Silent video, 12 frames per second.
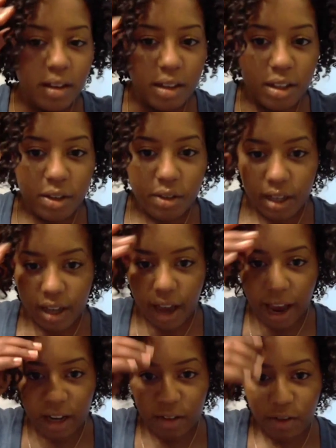you can
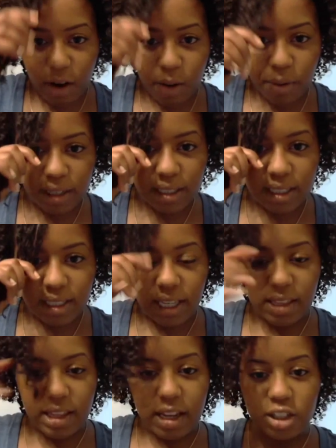kind of already see
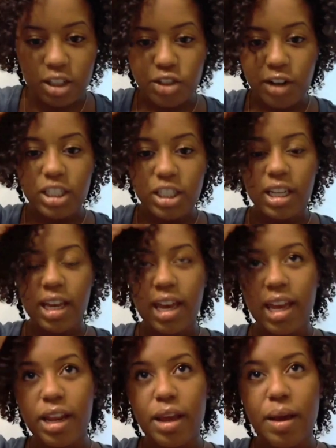that it's stretching it,
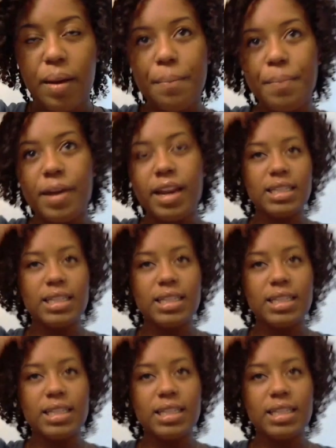but it's